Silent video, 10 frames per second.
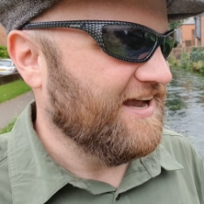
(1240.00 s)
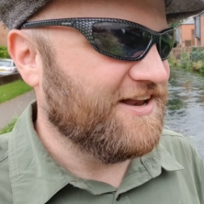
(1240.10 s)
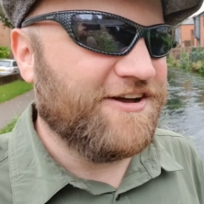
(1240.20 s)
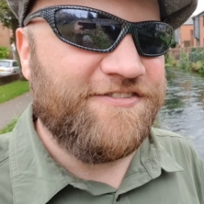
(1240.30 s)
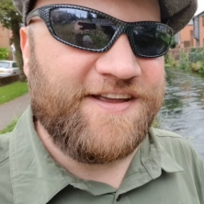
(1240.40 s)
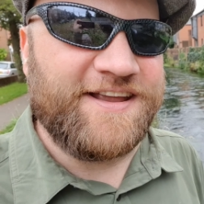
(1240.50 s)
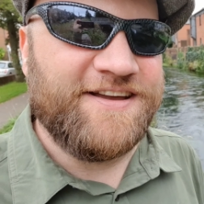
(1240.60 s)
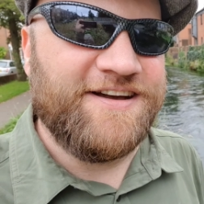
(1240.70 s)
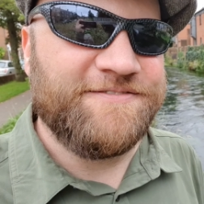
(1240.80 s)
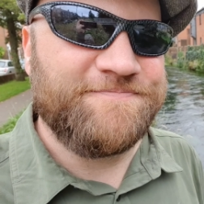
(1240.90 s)
and I think
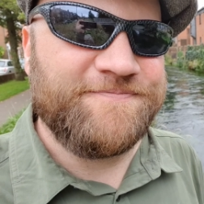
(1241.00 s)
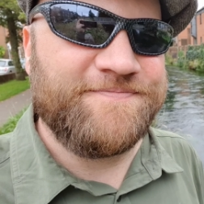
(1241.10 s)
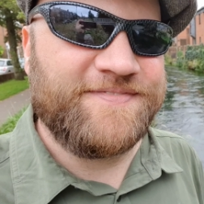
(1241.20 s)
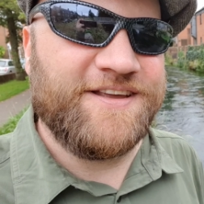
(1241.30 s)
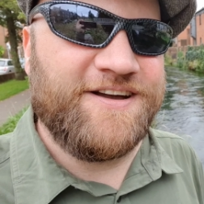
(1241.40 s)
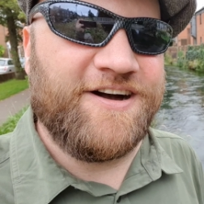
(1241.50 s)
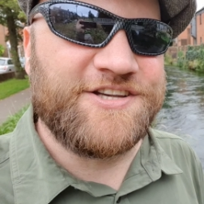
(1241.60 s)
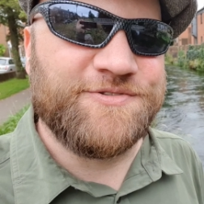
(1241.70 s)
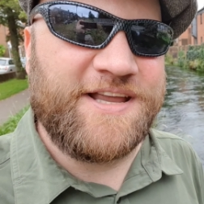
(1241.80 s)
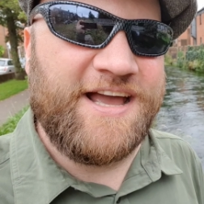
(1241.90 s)
I
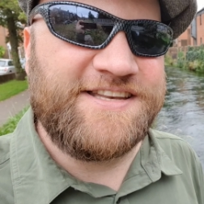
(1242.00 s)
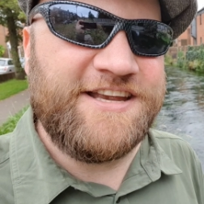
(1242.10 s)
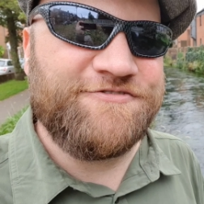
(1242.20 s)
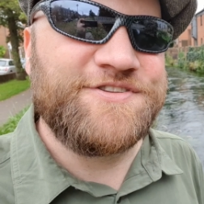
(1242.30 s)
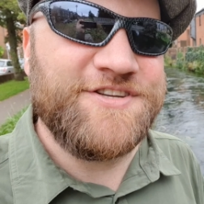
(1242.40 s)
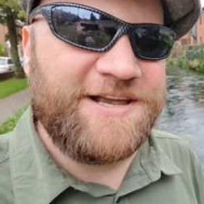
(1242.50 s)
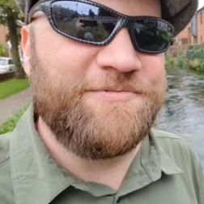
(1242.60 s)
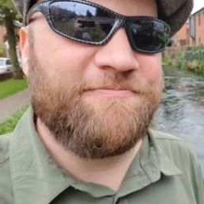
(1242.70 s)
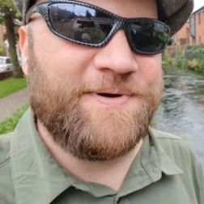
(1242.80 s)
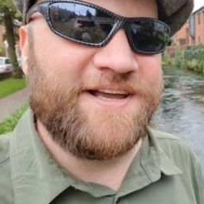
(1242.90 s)
shall get a different type
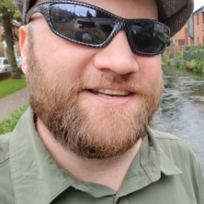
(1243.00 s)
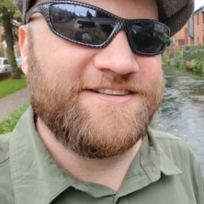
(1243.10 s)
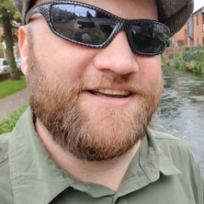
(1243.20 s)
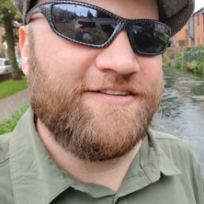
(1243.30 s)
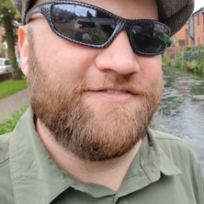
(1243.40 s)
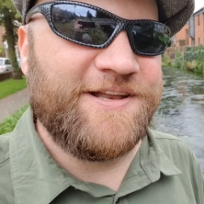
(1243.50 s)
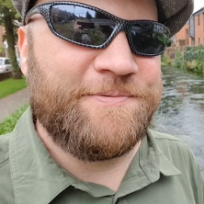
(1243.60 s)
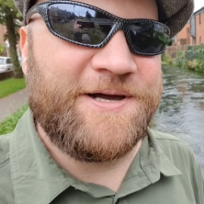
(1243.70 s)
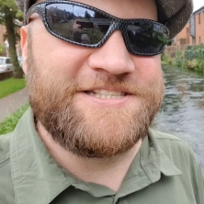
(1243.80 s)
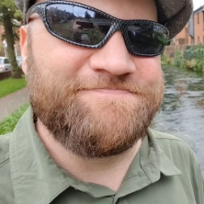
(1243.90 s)
of pint other than a
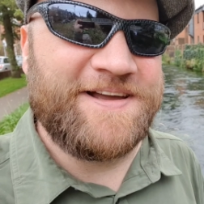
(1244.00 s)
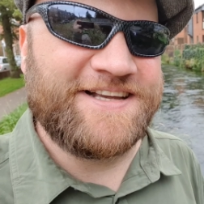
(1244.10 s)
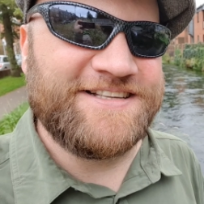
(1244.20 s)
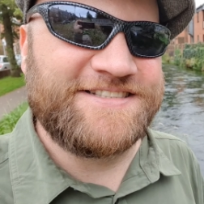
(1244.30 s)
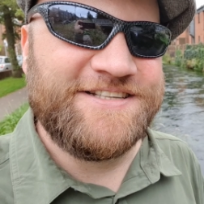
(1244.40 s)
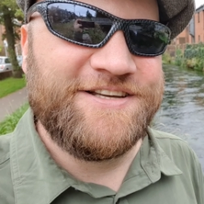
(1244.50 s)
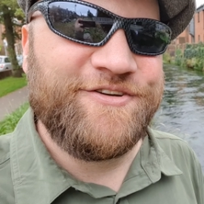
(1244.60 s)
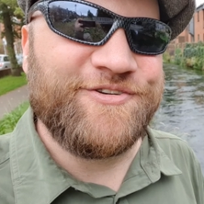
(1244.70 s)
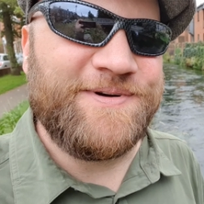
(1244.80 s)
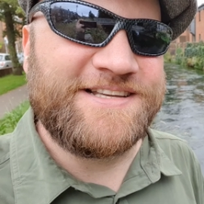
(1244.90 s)
pint of maggots
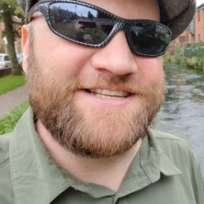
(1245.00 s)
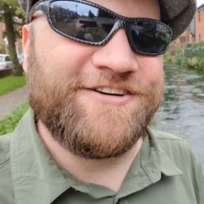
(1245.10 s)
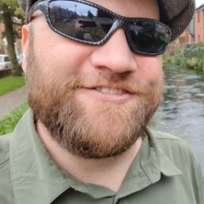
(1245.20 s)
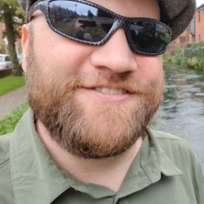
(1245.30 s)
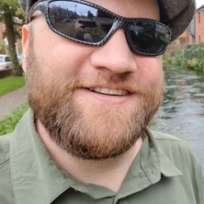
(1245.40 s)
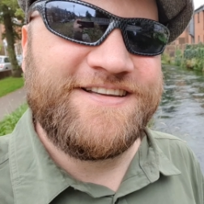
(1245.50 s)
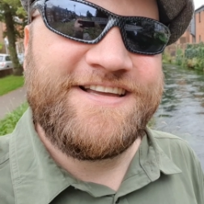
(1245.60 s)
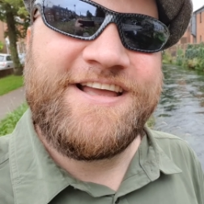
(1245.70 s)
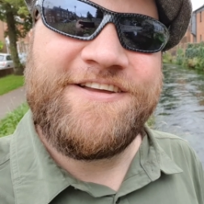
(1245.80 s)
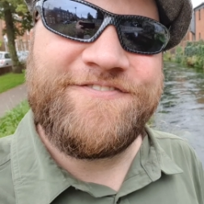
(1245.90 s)
for myself.
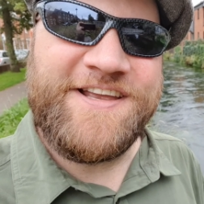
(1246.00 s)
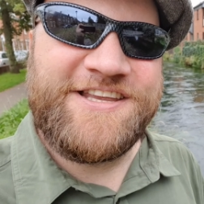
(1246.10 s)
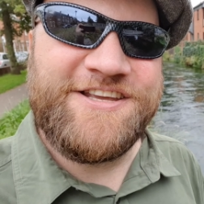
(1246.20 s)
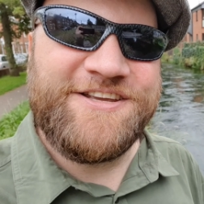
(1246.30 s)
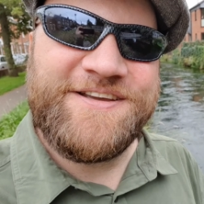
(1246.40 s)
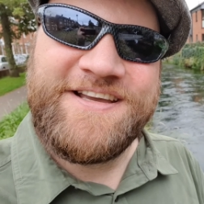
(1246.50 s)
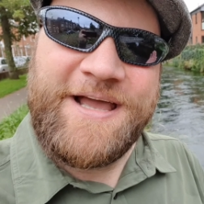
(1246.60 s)
Thank you.